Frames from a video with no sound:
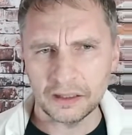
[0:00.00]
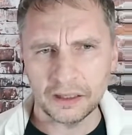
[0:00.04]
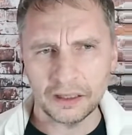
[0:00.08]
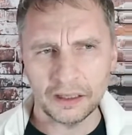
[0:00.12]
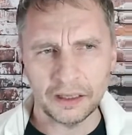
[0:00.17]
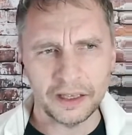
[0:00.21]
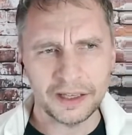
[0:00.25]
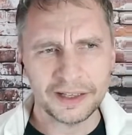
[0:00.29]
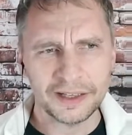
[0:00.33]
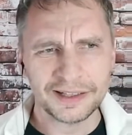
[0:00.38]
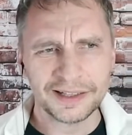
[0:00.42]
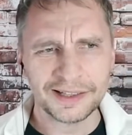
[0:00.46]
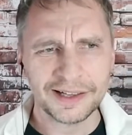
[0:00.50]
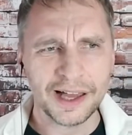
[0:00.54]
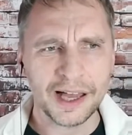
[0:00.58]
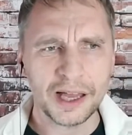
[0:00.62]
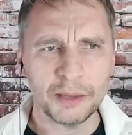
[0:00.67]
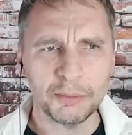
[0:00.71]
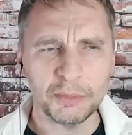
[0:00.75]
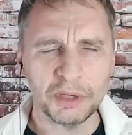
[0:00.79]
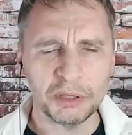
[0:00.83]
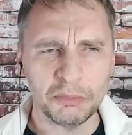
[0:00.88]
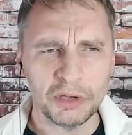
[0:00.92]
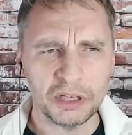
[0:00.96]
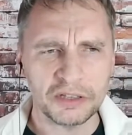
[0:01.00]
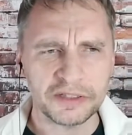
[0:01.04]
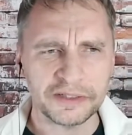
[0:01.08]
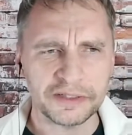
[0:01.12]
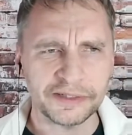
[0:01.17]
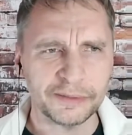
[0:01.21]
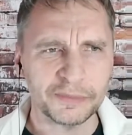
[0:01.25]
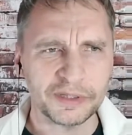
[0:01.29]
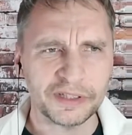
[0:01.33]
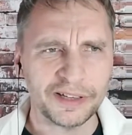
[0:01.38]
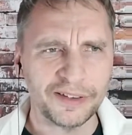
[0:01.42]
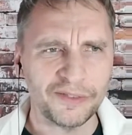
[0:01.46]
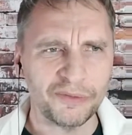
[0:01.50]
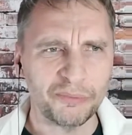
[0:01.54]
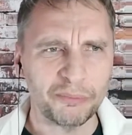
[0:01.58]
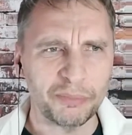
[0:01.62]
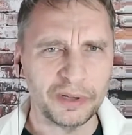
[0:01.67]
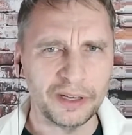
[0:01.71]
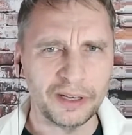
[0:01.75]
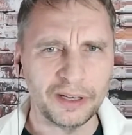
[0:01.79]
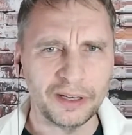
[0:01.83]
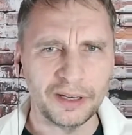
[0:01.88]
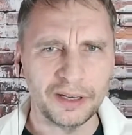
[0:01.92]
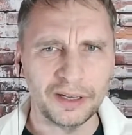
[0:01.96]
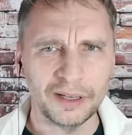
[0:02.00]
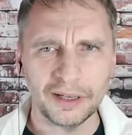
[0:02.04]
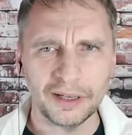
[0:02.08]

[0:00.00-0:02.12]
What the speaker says: Islam and Muslims have been